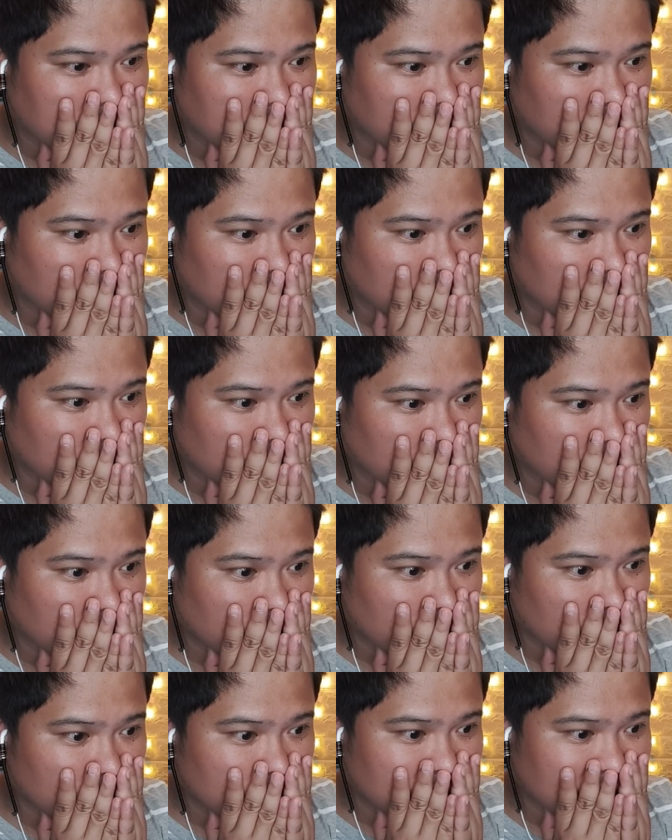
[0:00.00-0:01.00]

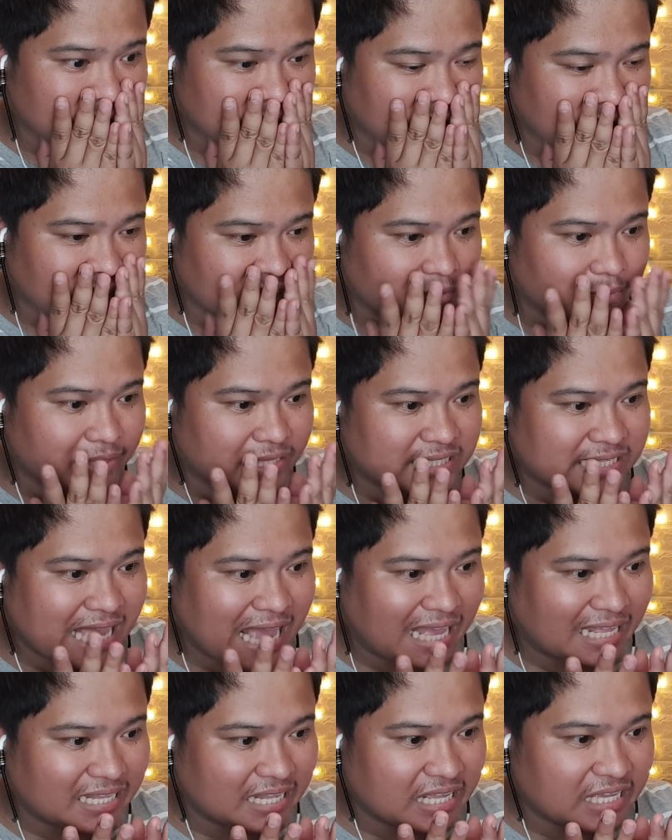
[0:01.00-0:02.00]
Oh my god, a
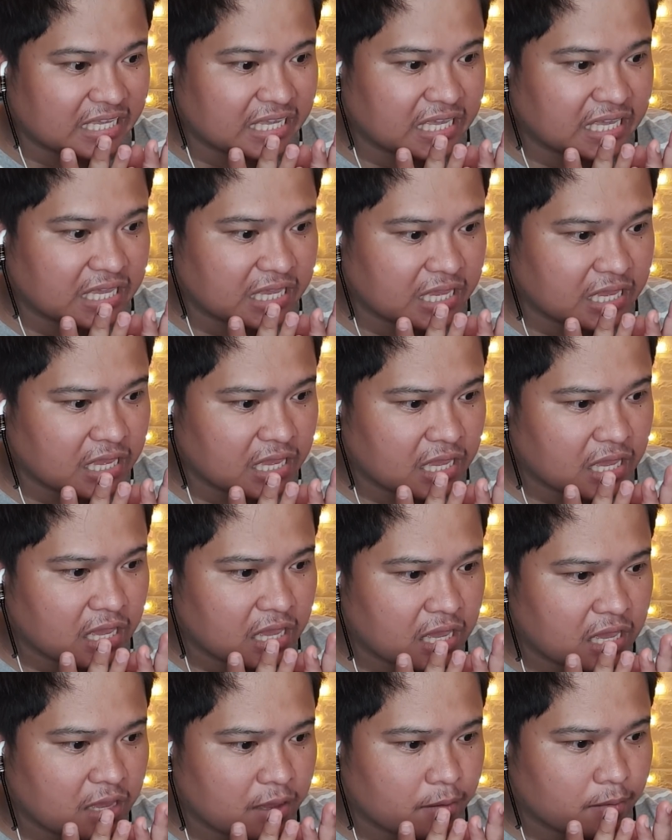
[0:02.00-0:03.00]
metallic,
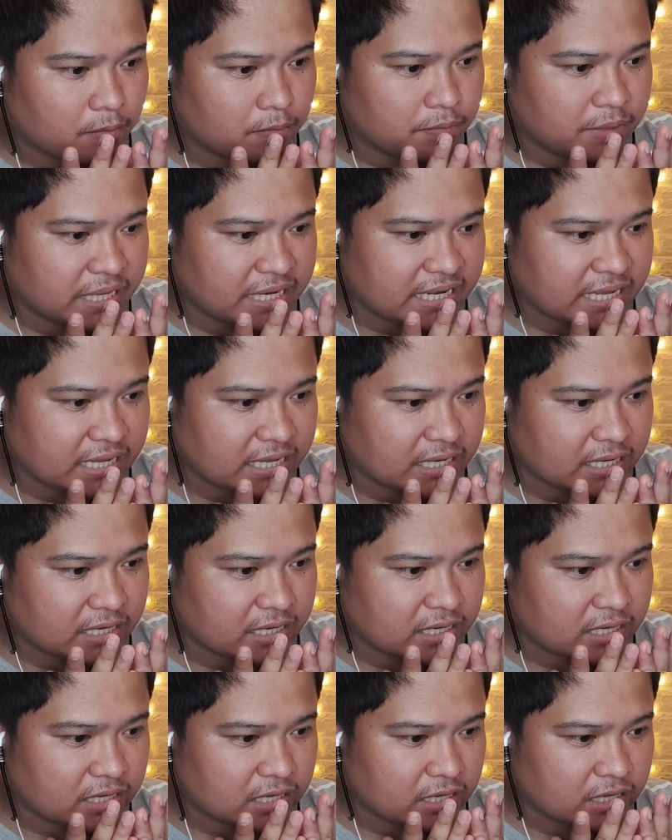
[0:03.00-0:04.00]
beaded,
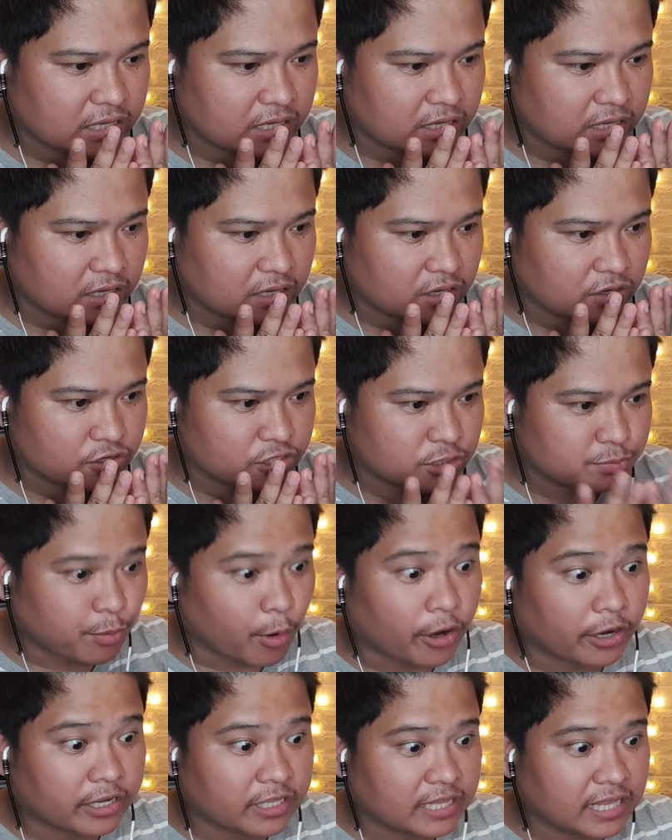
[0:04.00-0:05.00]

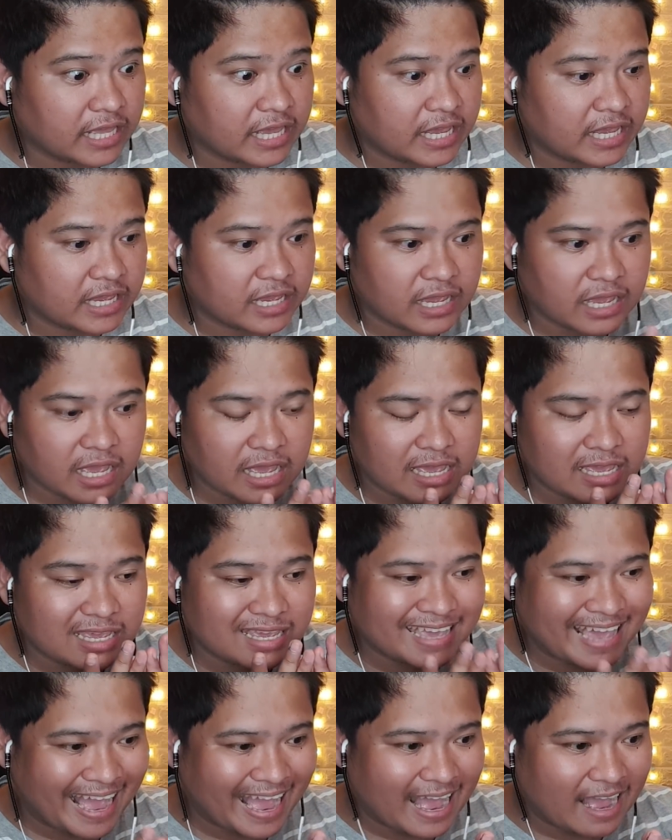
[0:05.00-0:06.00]
sparkling
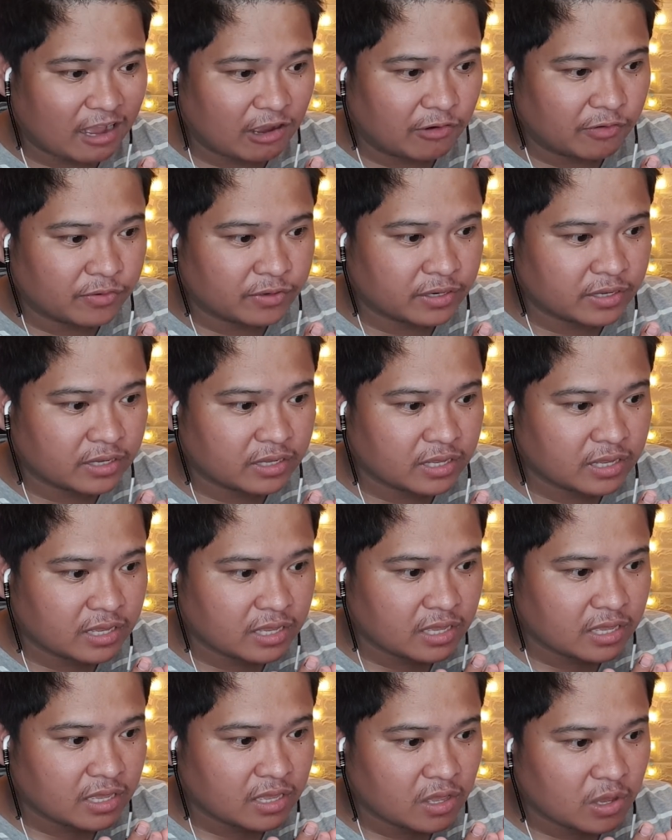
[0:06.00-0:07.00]
gown
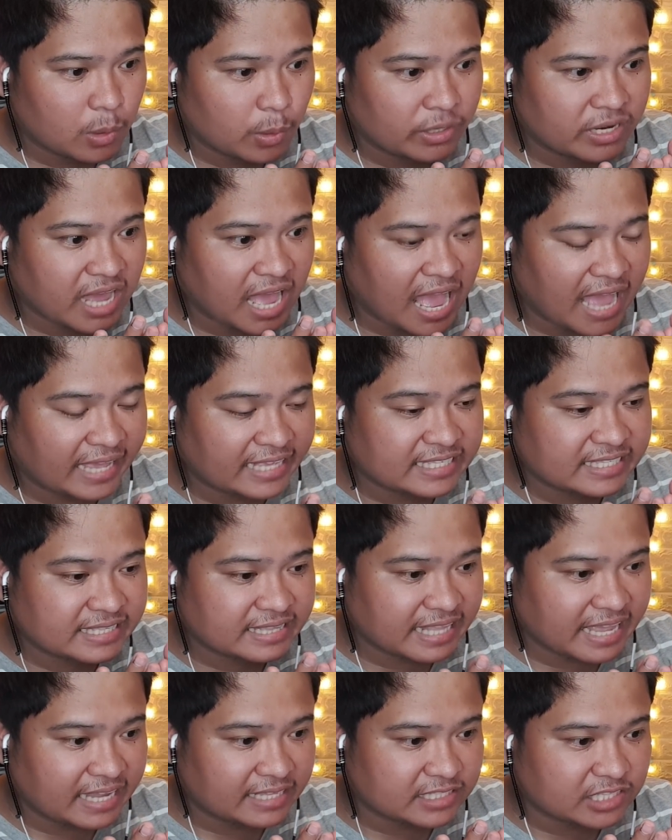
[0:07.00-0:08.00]
with a high
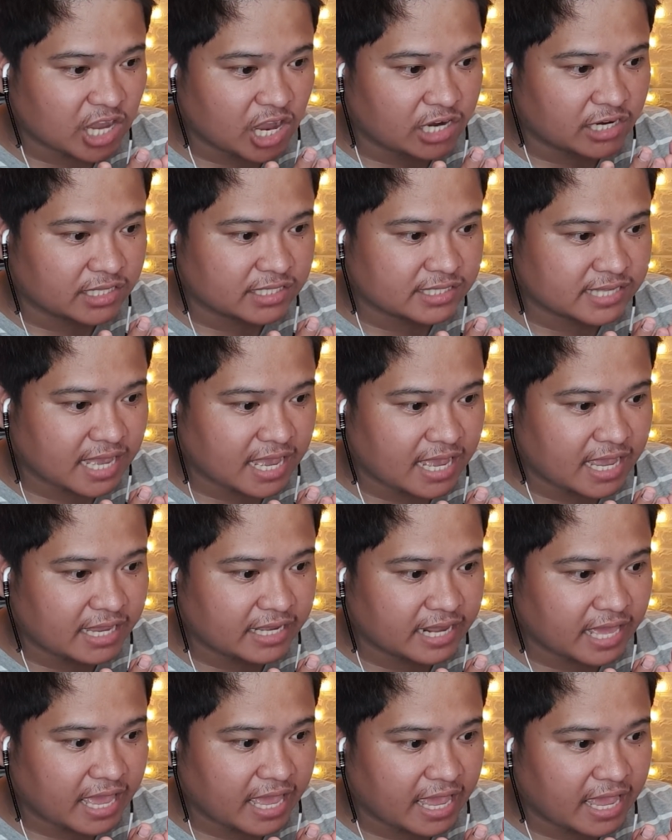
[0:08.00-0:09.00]
slit on the
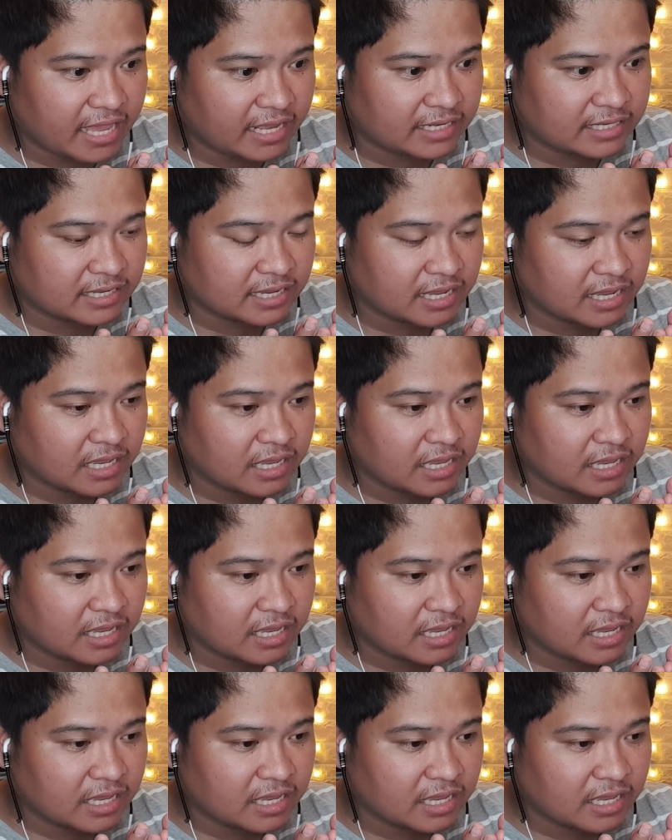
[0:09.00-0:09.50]
side, and